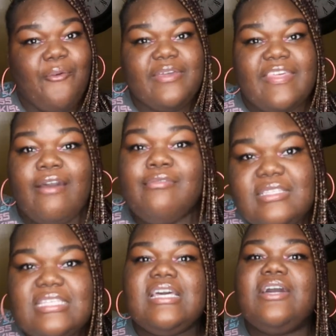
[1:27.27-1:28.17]

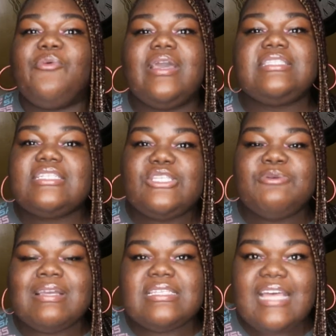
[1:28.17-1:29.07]
without wasting
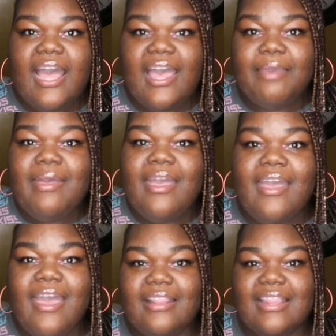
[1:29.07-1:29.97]
too much time,
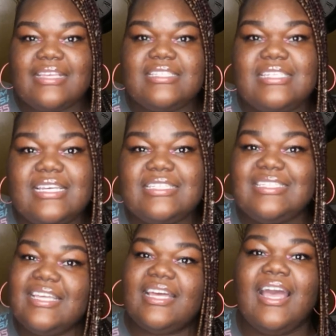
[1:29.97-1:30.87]
let's just
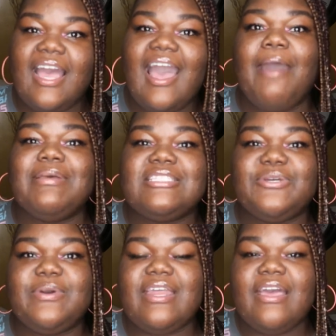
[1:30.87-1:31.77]
hop
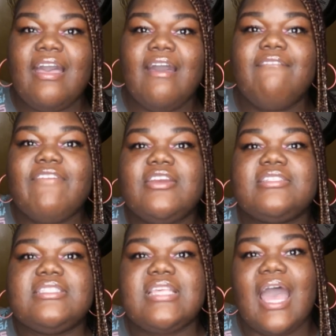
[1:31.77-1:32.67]
into it.
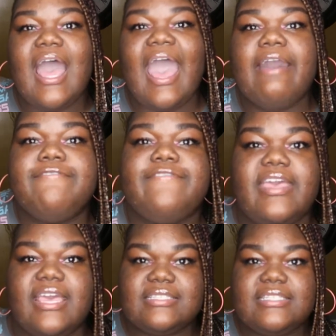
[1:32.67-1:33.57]
First
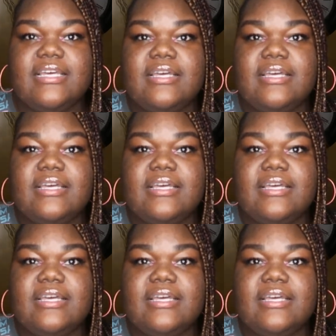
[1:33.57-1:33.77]
outfit